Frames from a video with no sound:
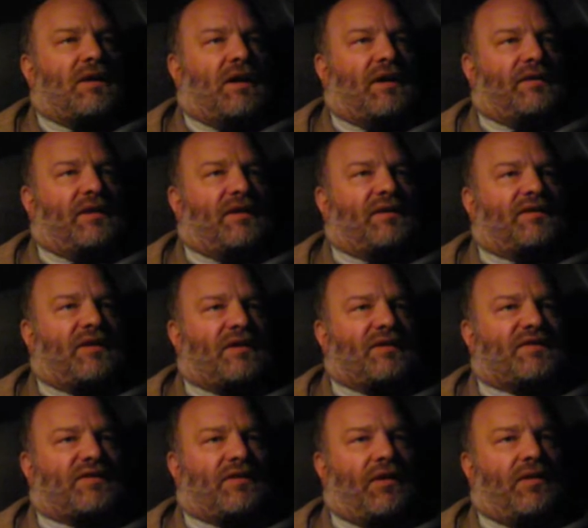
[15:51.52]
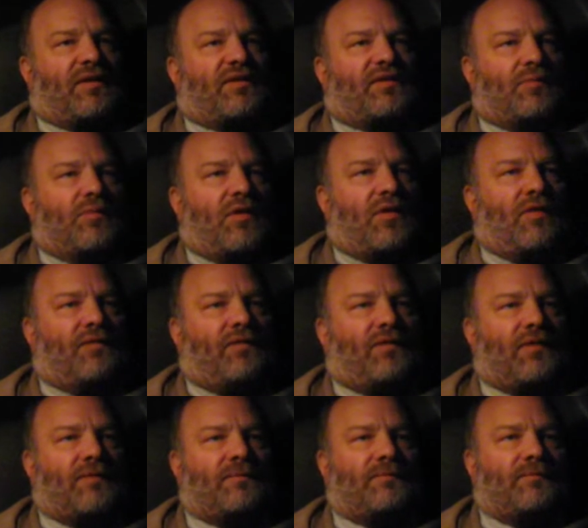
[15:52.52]
And then things started to move.
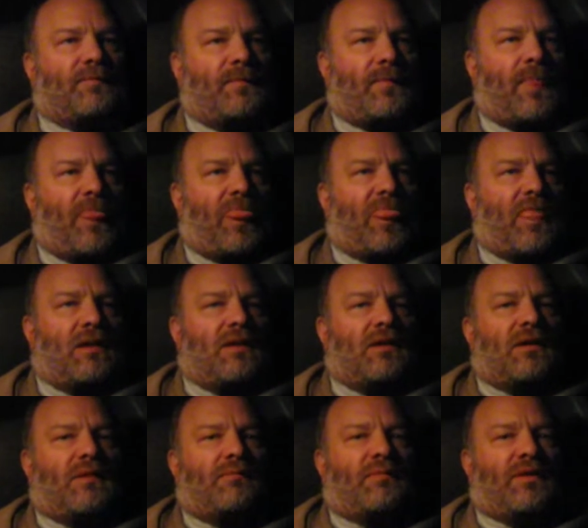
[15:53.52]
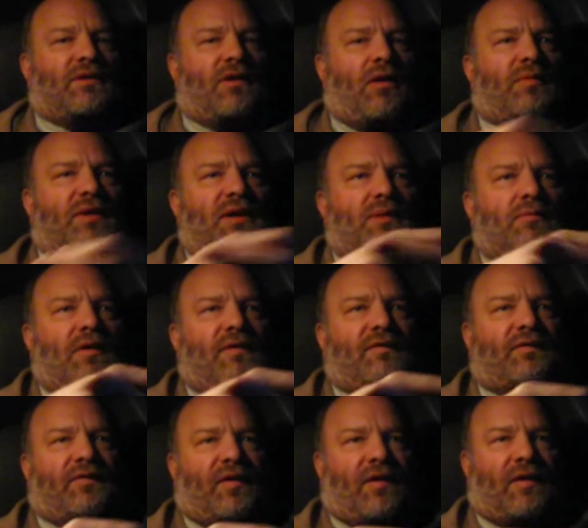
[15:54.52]
But nobody
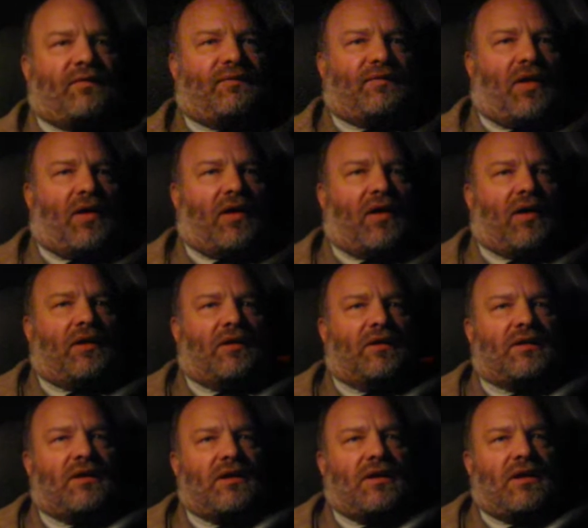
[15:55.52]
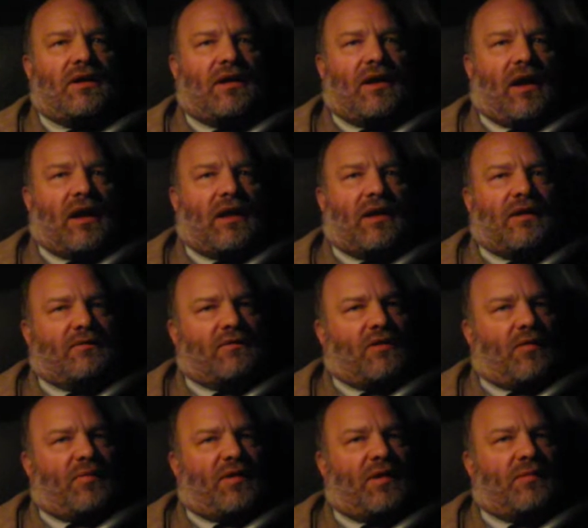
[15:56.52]
moved very far. And
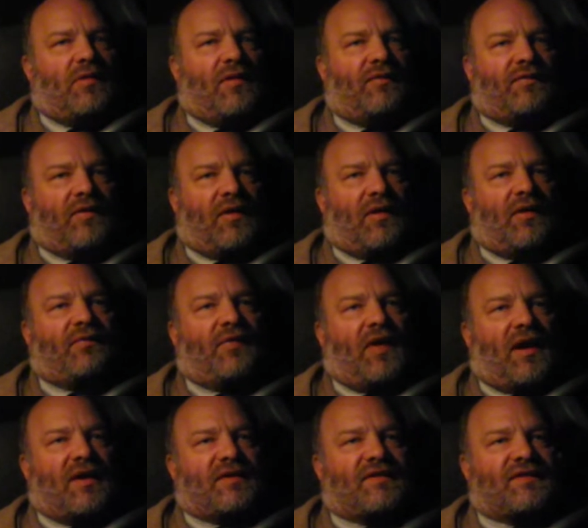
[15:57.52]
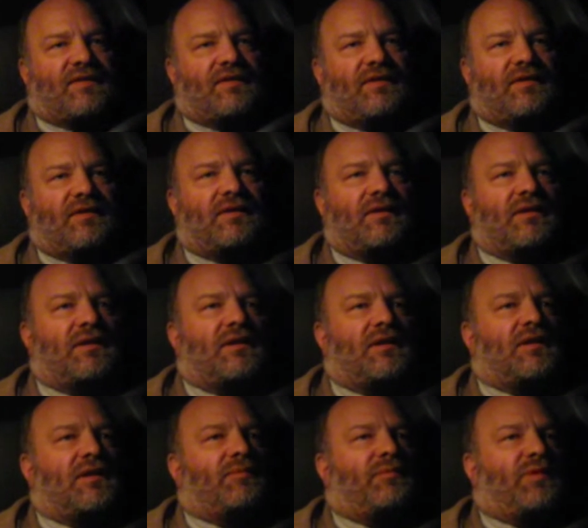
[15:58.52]
nobody moved very fast.
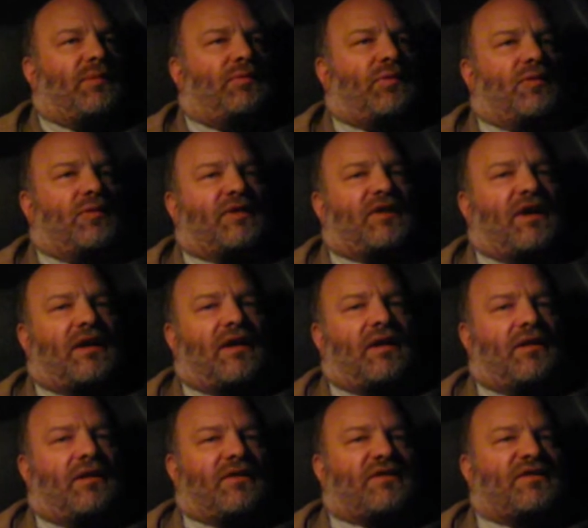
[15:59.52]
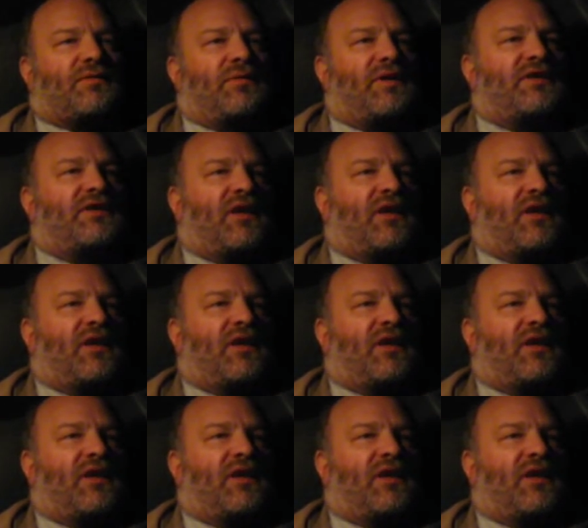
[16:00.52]
People were taking their sweet